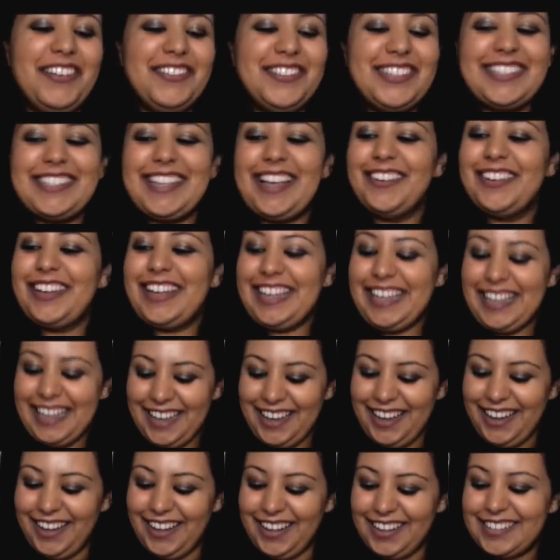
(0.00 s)
So here
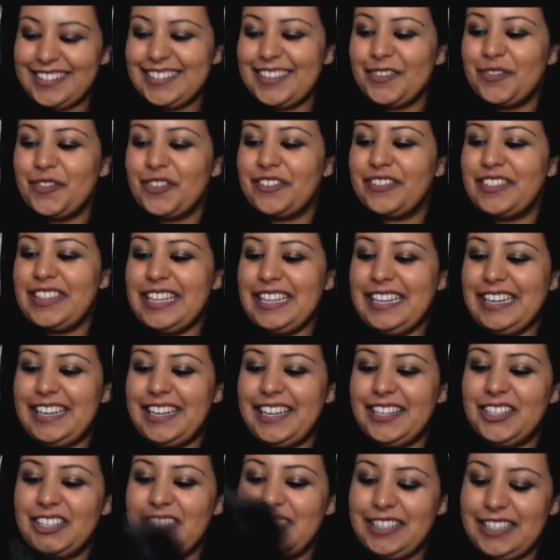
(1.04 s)
are some of the
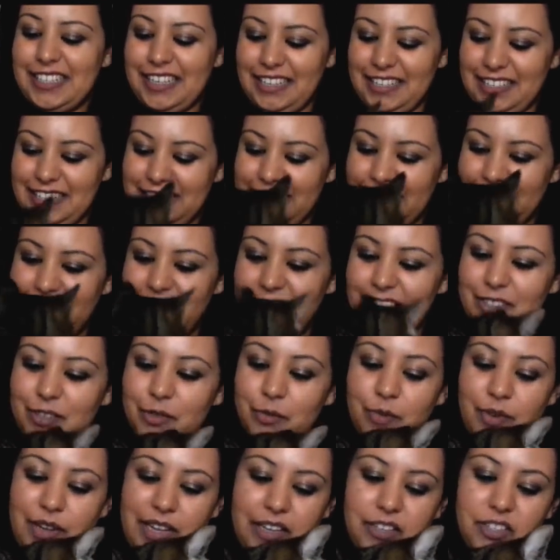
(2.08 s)
lunches and dinners
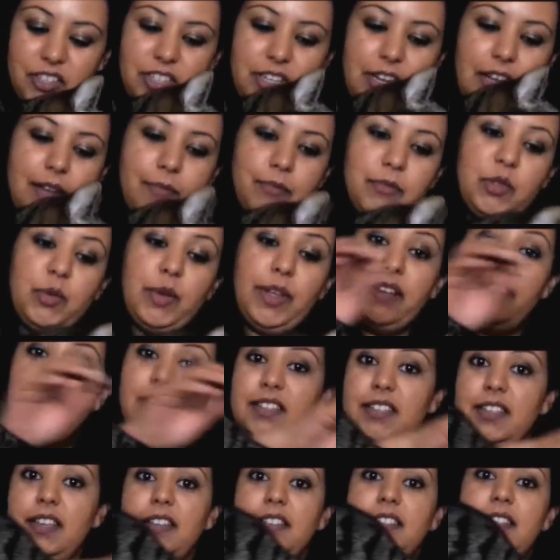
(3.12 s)
which Twinkle
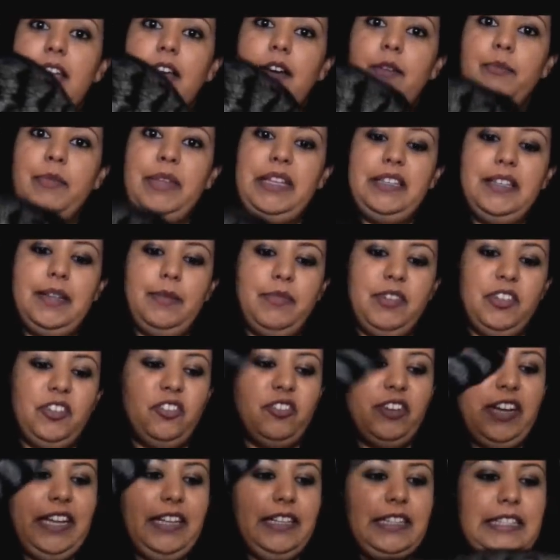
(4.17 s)
is going to help me
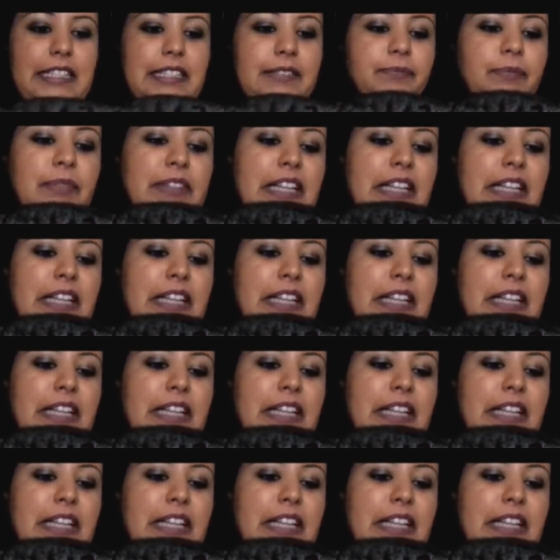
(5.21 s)
demonstrate.